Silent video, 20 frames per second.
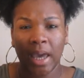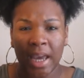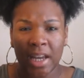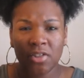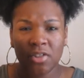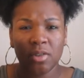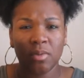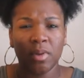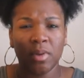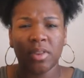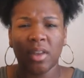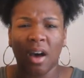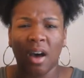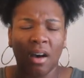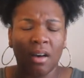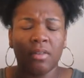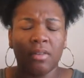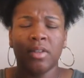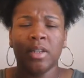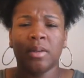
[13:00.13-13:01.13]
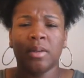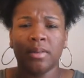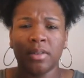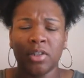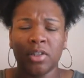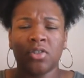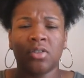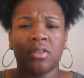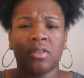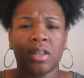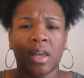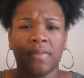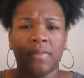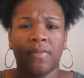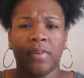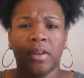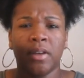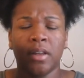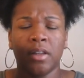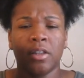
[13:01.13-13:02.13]
Actually, with all the I
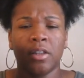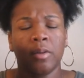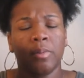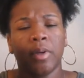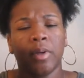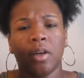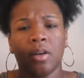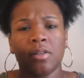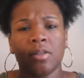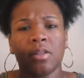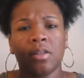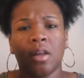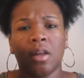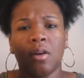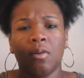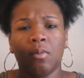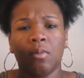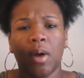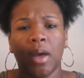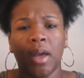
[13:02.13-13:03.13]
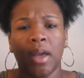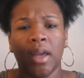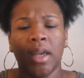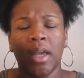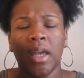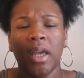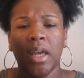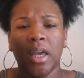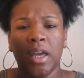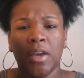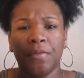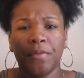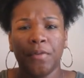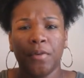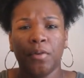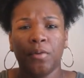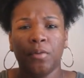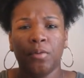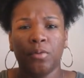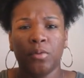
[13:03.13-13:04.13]
feel a little bit goes a long way if
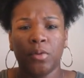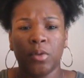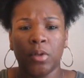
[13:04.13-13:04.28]
you